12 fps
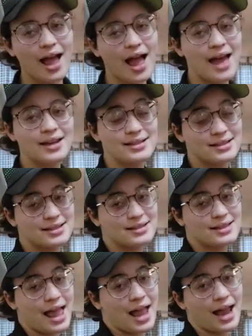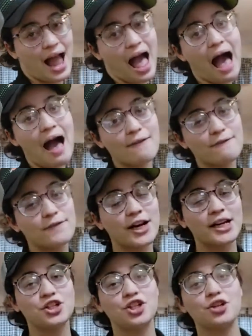And he's just like,
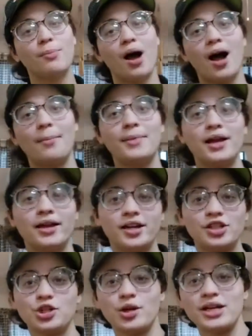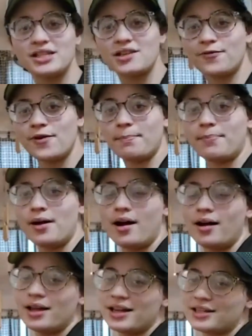forget you, Mom. He joins the
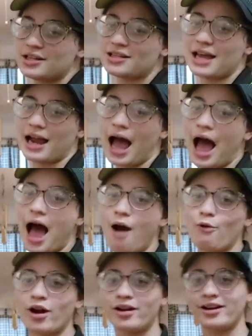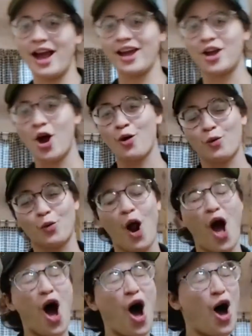football. He's like, where did I go
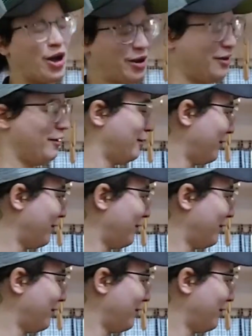wrong?